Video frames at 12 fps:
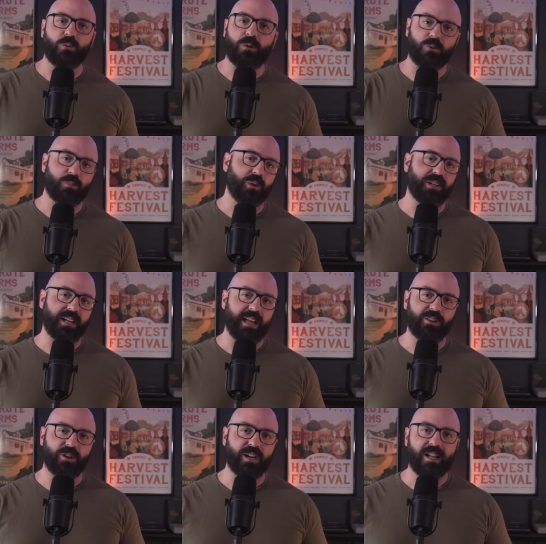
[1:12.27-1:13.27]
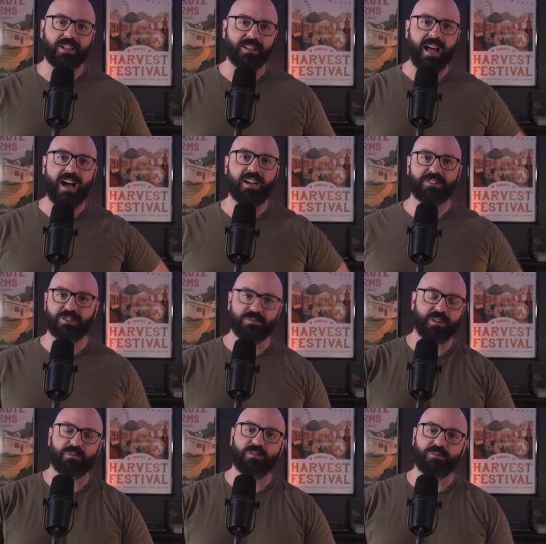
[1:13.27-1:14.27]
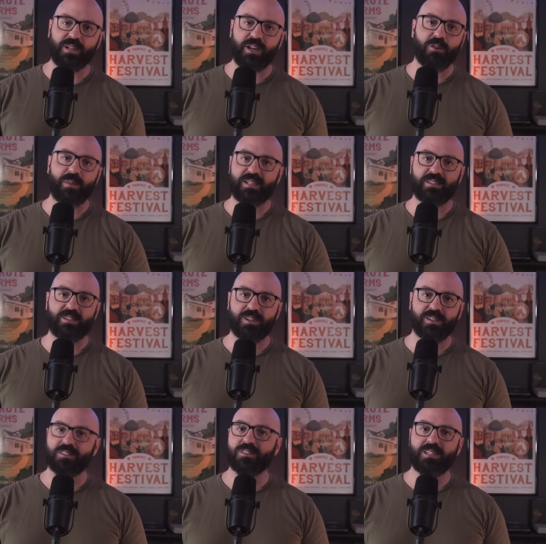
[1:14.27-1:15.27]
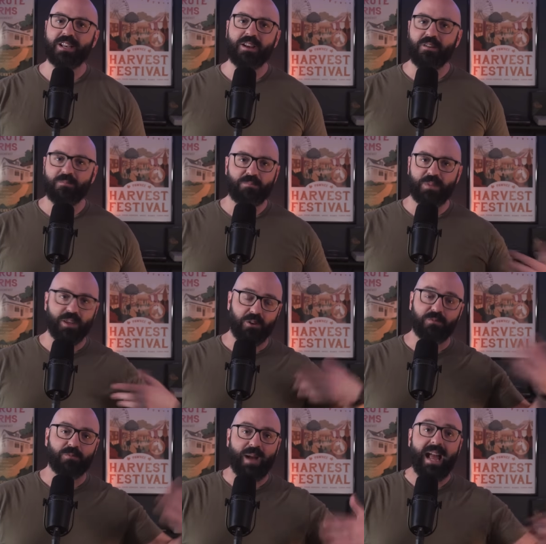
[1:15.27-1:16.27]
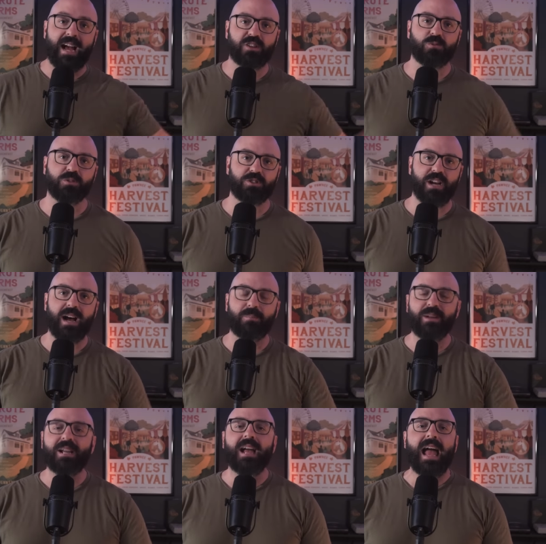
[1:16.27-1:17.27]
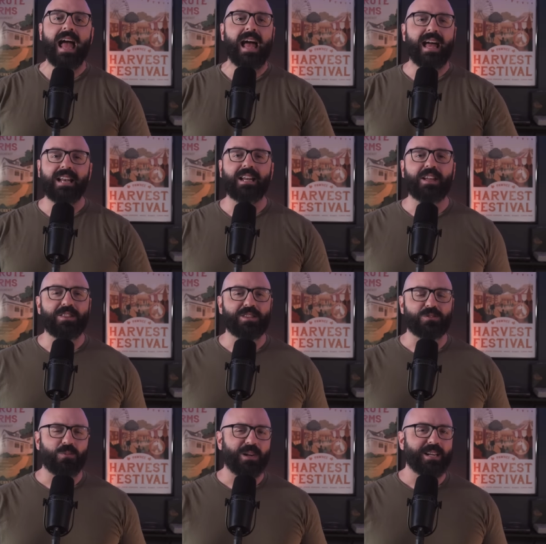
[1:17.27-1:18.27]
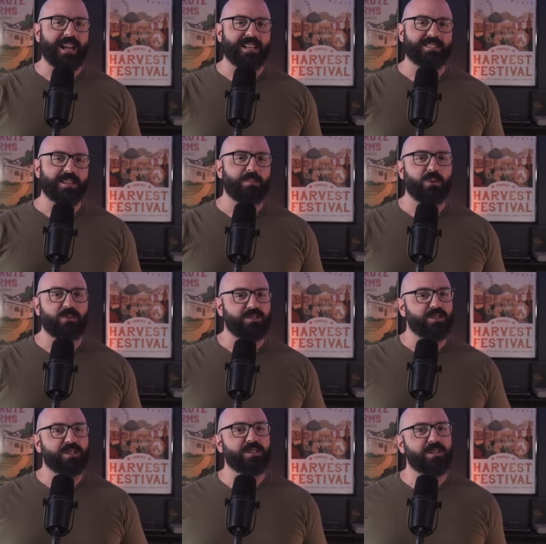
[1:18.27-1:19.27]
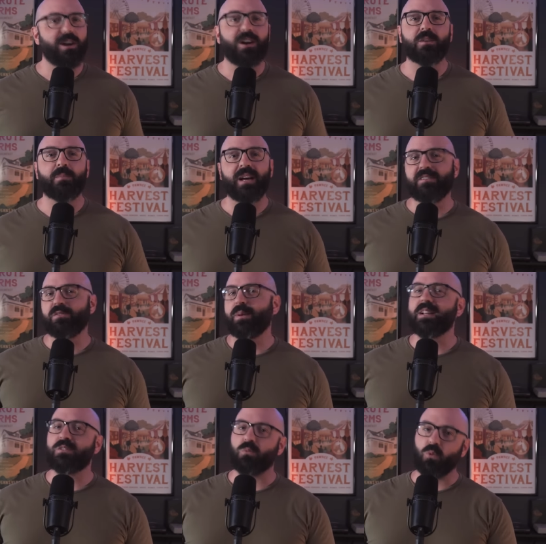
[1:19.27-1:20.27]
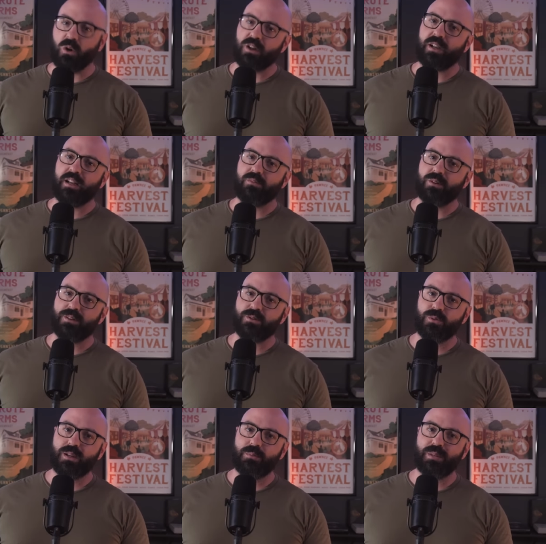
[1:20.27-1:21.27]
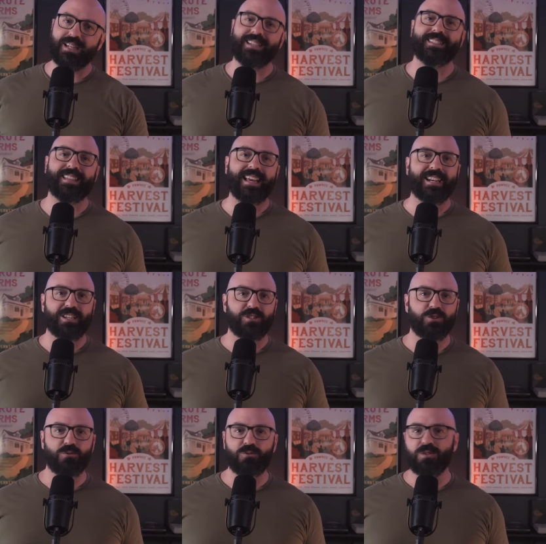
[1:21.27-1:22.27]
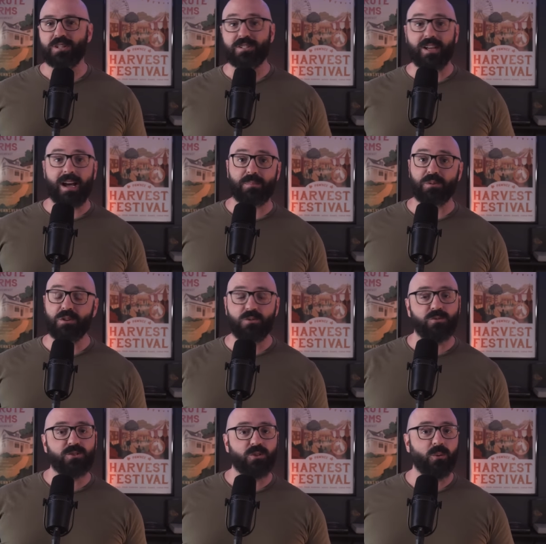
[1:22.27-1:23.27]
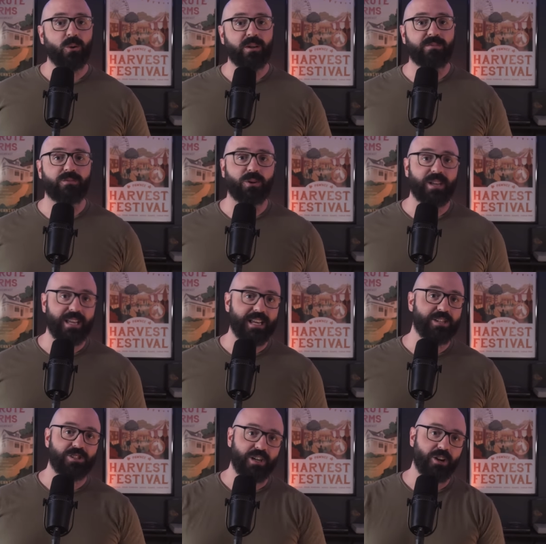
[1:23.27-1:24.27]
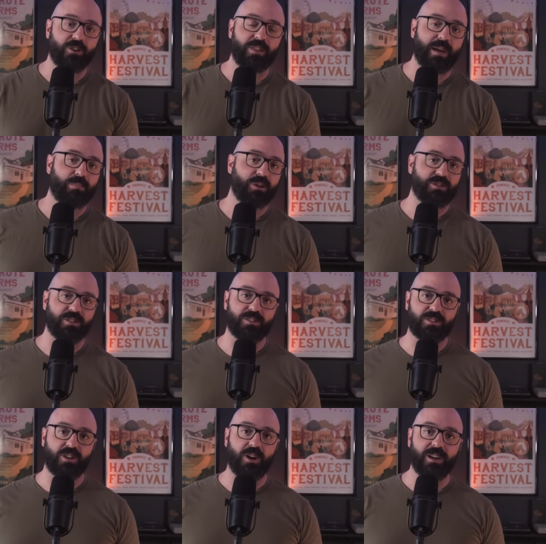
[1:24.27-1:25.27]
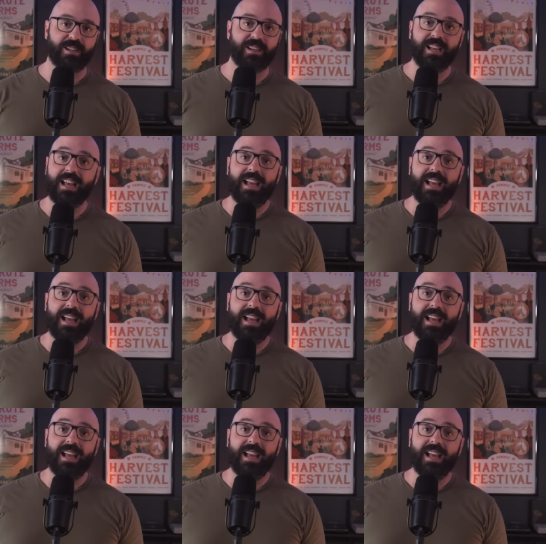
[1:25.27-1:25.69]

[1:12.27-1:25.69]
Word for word: We were putting together a collage of different video messages, you know, for my actual job. And this one guy's snippet was just to talk about everybody's work anniversary, but he decided to do the top news story for each year that person started.